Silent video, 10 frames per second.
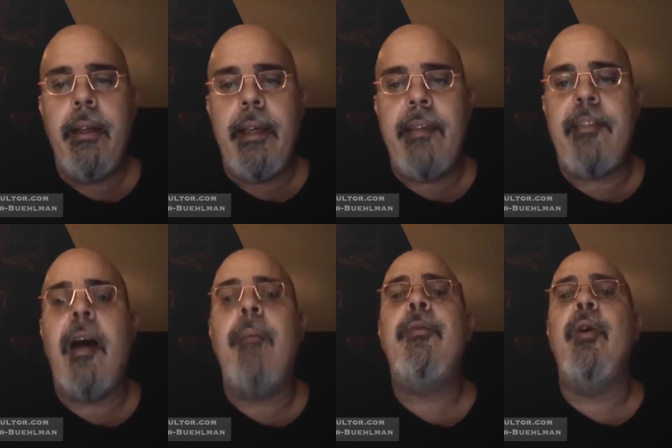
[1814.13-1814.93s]
He
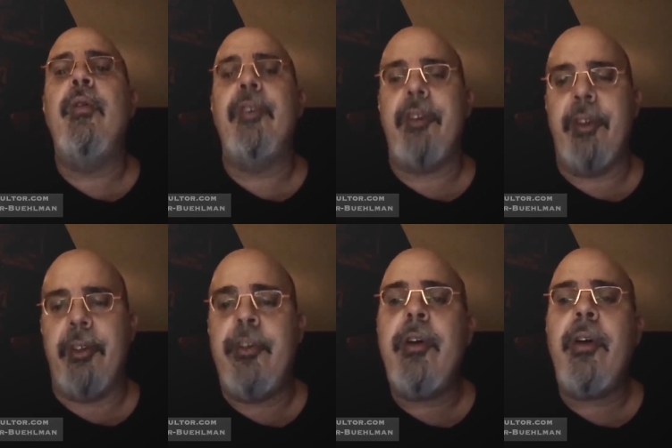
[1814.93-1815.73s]
stomped over to
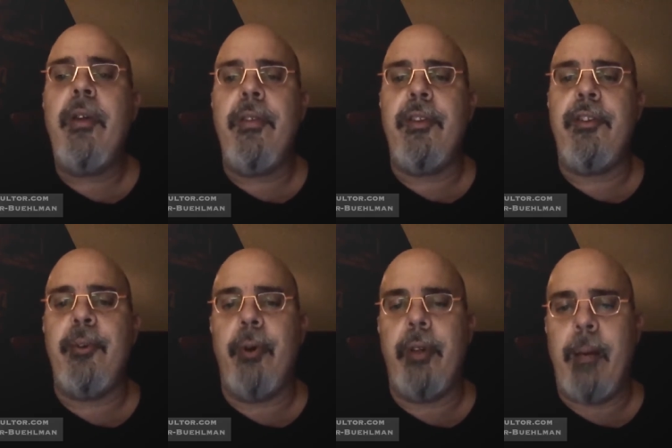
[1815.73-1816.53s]
her, took the
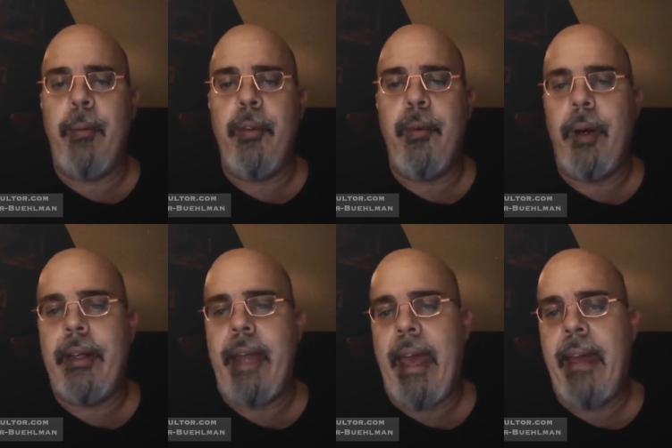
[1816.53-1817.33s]
sword up with
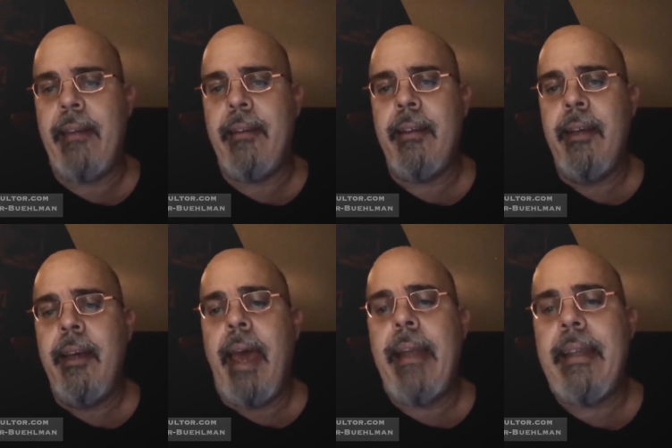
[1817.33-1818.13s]
one hand,
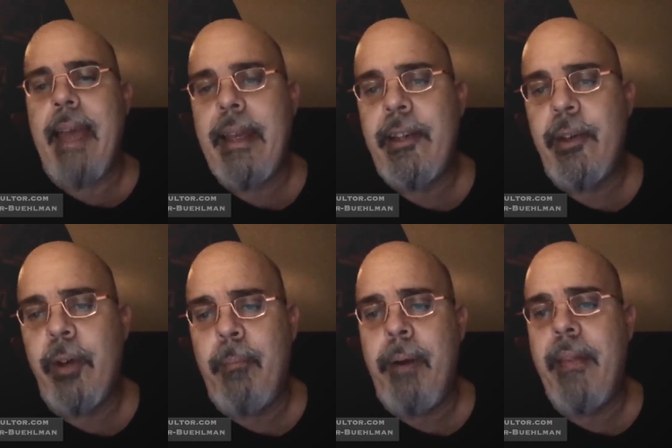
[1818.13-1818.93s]
and yanked her
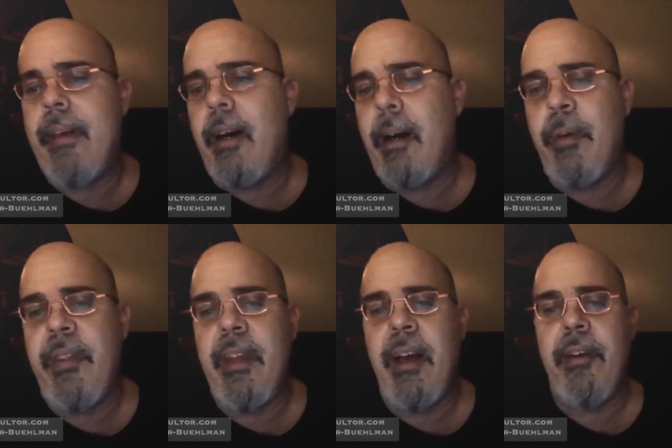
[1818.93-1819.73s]
up by the arm with
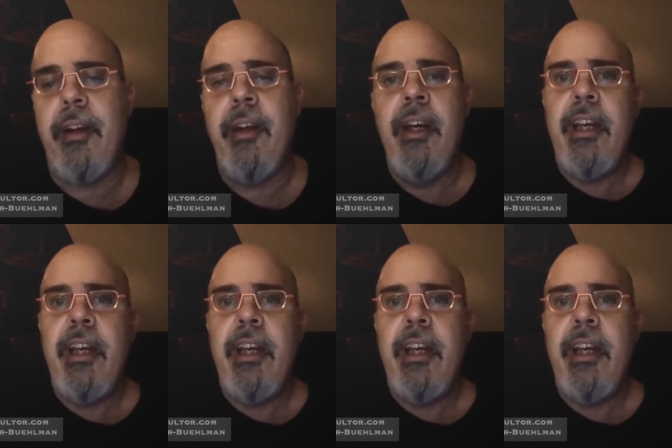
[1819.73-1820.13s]
the other.